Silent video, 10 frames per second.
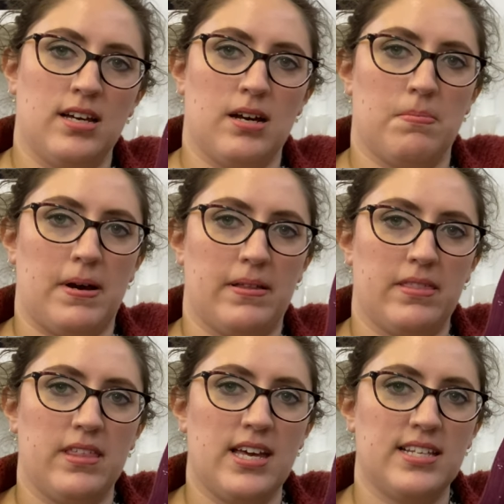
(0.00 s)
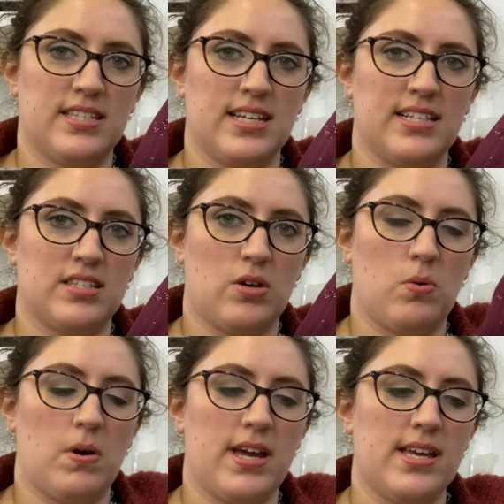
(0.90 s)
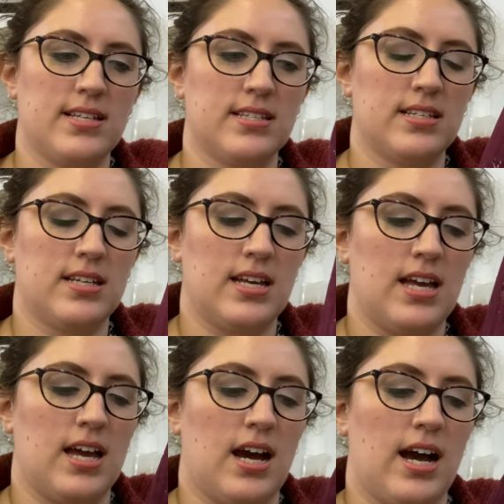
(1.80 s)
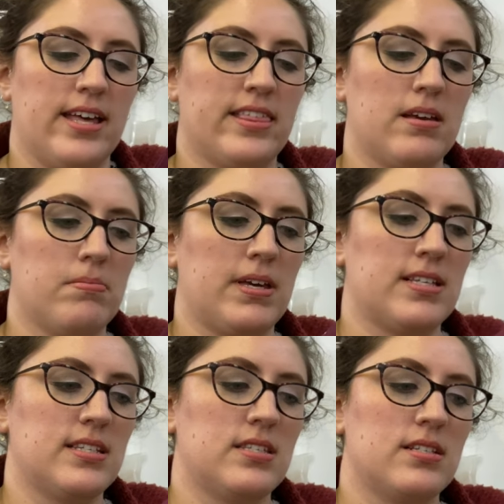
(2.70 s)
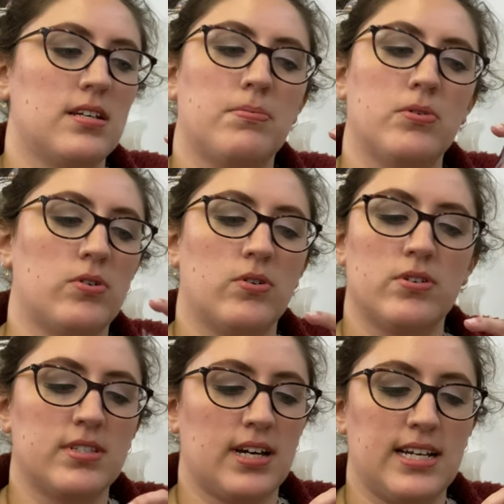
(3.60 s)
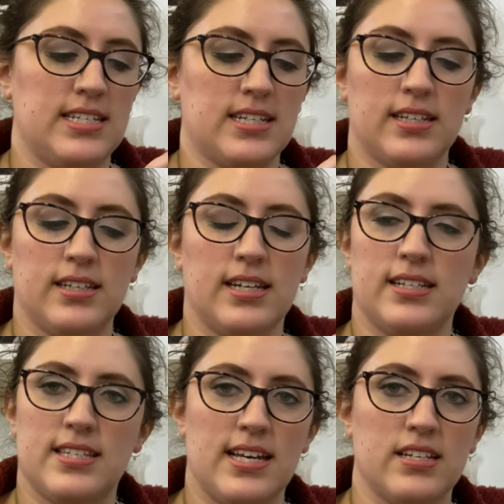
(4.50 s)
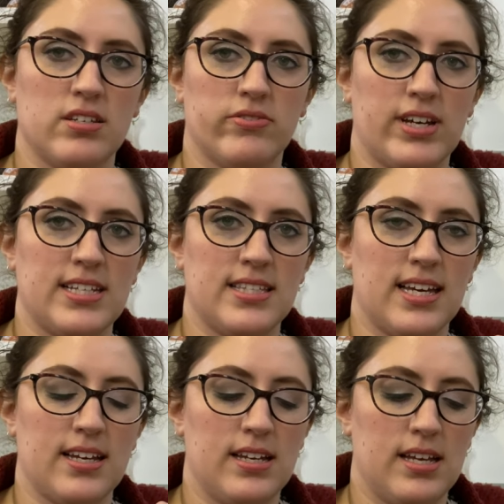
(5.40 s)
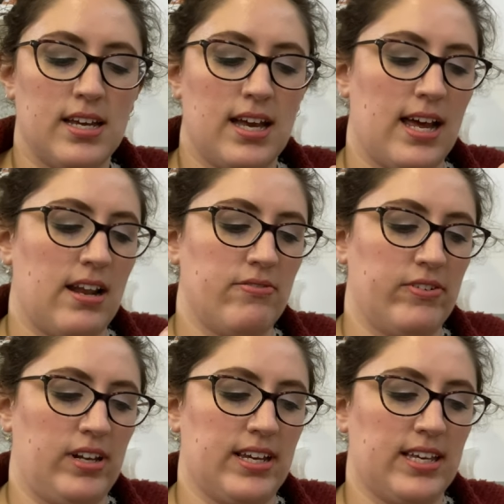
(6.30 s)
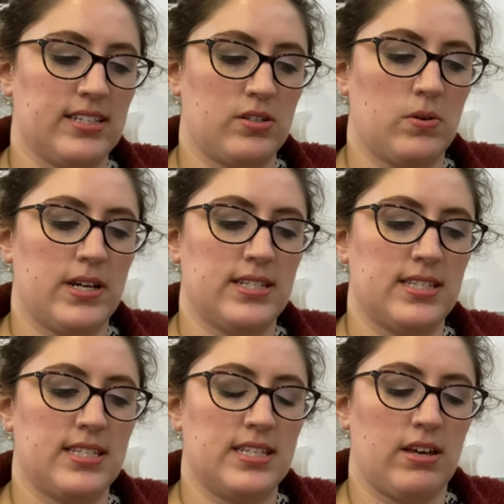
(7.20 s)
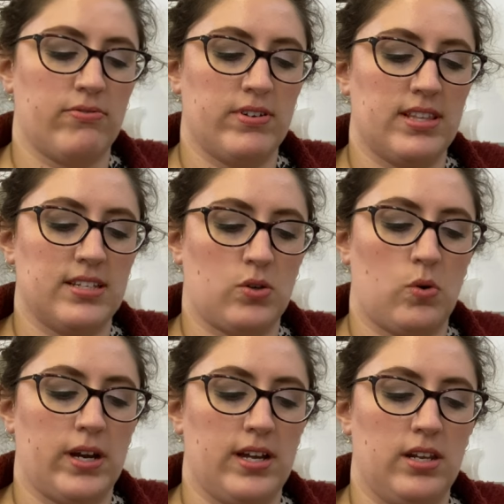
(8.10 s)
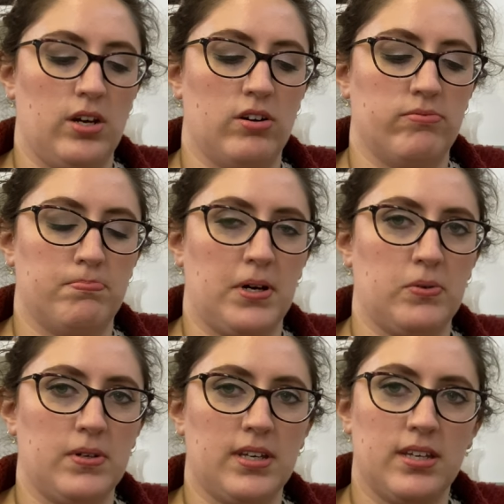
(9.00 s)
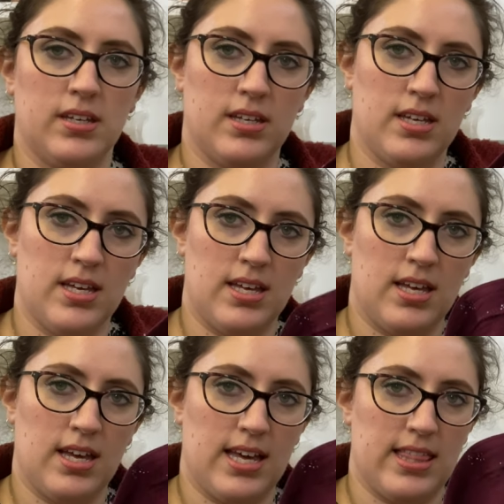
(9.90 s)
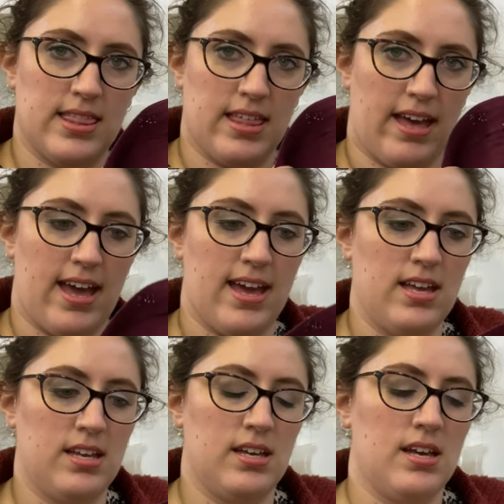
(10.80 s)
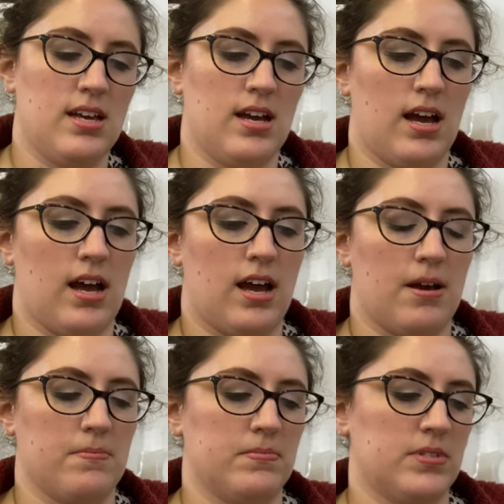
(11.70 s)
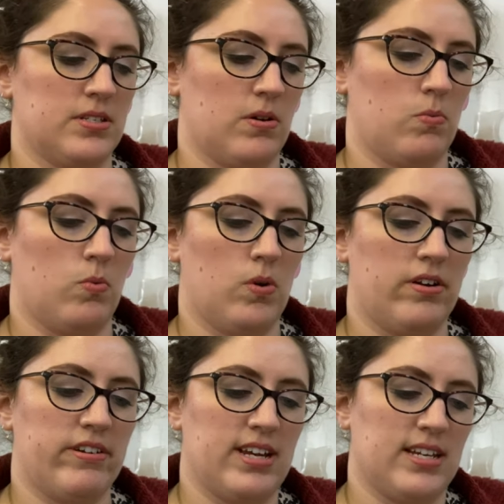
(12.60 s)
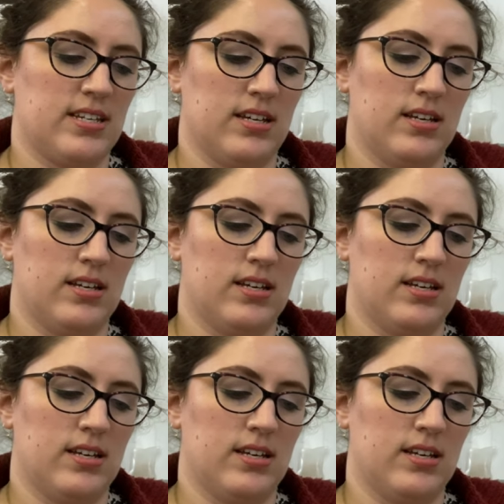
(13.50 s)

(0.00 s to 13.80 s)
about this. It's quite, I think because it's a double gauze, I didn't need to interface it, and I feel like it's quite stiff and there's quite a lot of bulk in there, so I'm worried